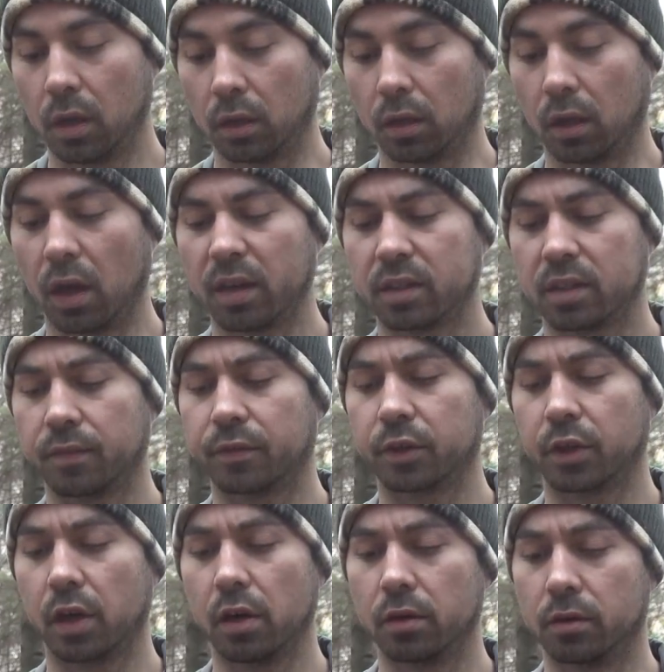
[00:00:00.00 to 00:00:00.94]
Lots of
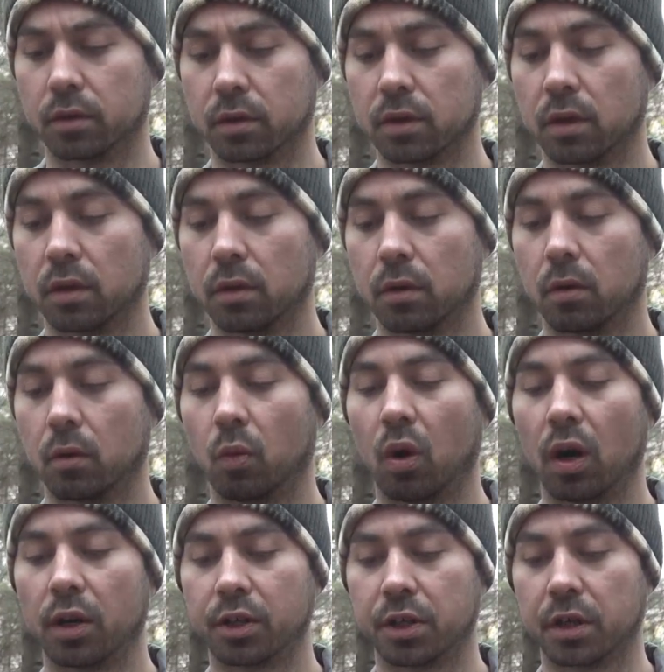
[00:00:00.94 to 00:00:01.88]
drones
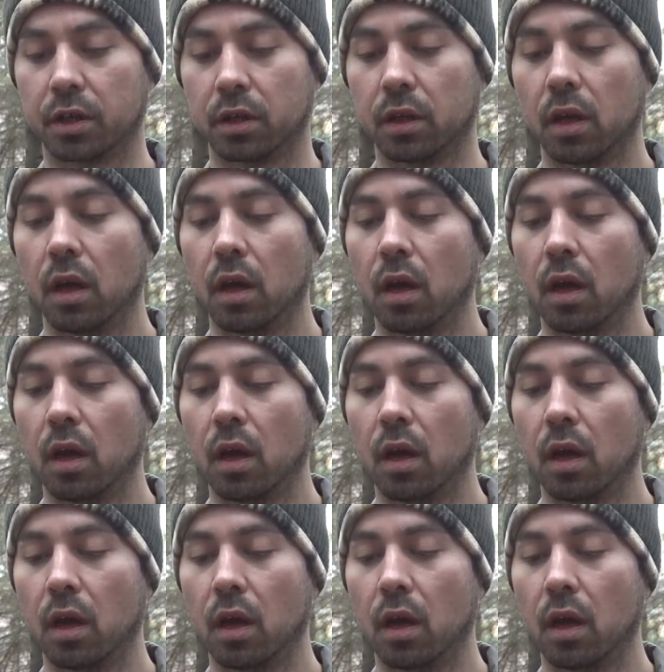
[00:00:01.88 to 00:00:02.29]
watching,